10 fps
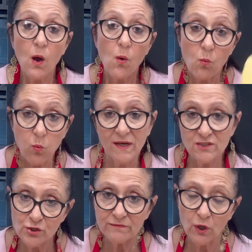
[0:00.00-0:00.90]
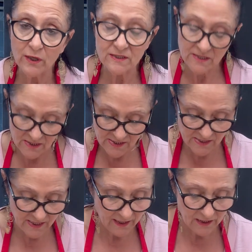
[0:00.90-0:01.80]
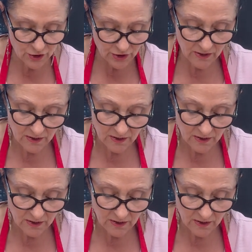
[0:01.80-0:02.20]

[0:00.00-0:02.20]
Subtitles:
Once you've got it to this stage,